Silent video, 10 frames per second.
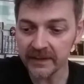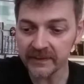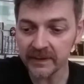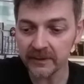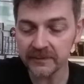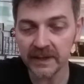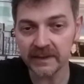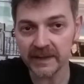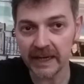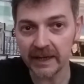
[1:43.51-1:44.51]
So
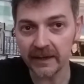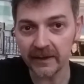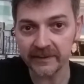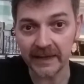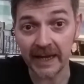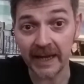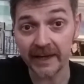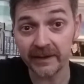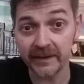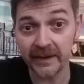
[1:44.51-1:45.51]
thanks again, guys,
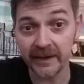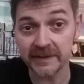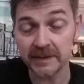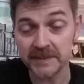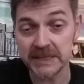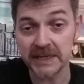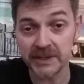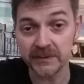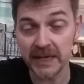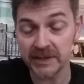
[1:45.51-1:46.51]
and at some
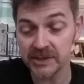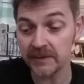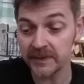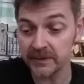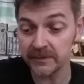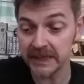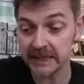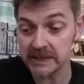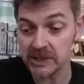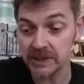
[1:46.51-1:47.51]
stage I'll catch up with you all
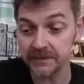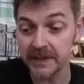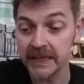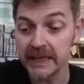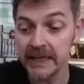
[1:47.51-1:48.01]
again soon.